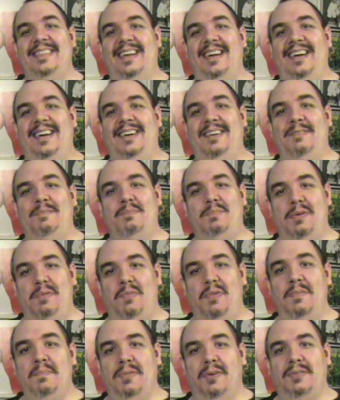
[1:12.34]
Uh, but
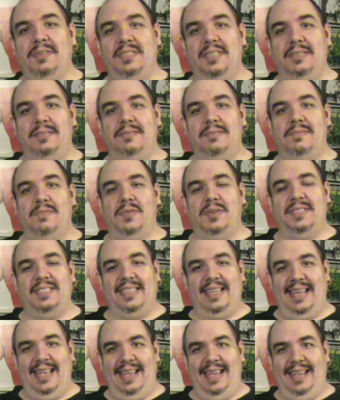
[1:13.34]
one person was
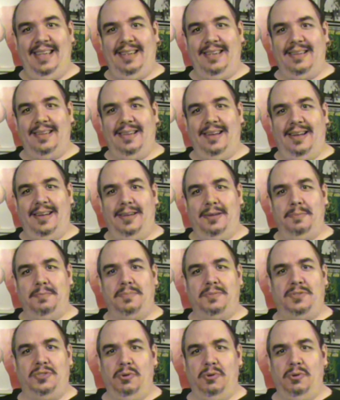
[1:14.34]
saying um,